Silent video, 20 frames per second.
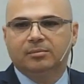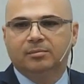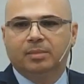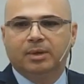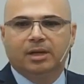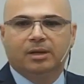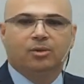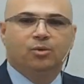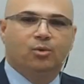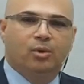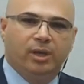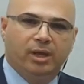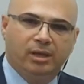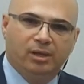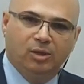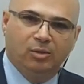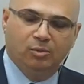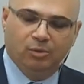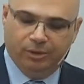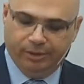that person
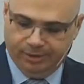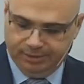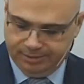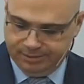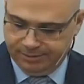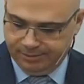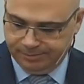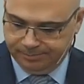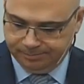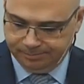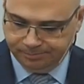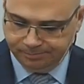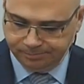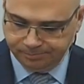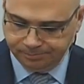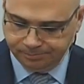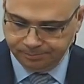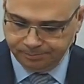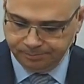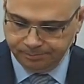would die so that the
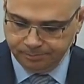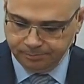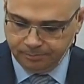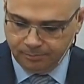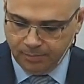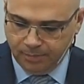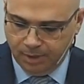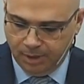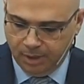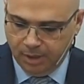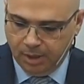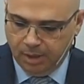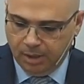king would not die.